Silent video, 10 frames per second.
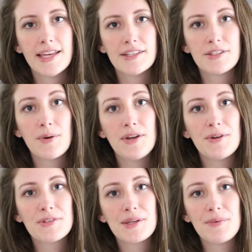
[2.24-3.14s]
So I
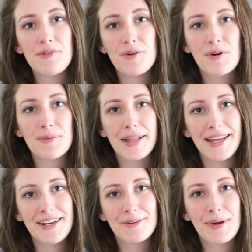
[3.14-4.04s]
know some of you are
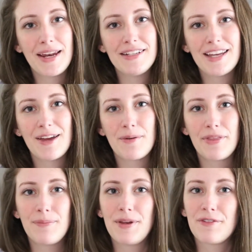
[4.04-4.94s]
planning a wedding day
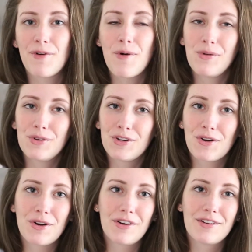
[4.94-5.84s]
with a bit of a hole in your
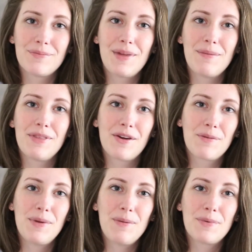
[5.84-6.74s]
heart. Maybe there are
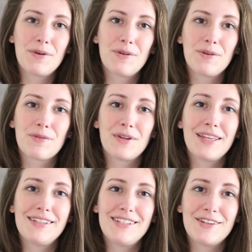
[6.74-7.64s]
people who are
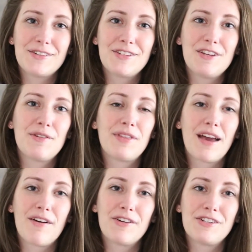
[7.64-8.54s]
really dear to you
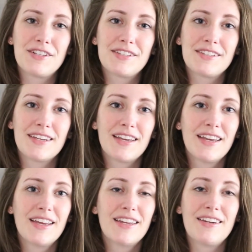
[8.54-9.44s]
that are just
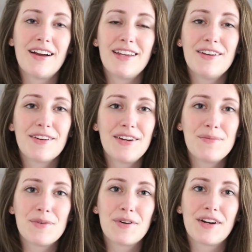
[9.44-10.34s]
not here
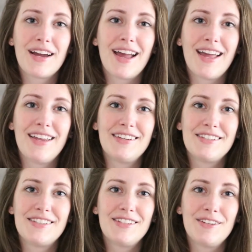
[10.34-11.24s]
anymore,
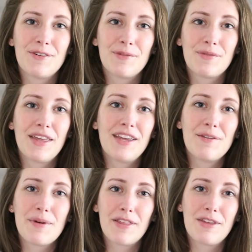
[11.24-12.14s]
and you're thinking
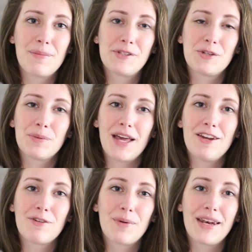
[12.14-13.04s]
about them as you're
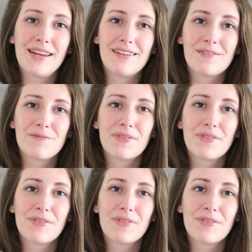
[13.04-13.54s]
planning your wedding.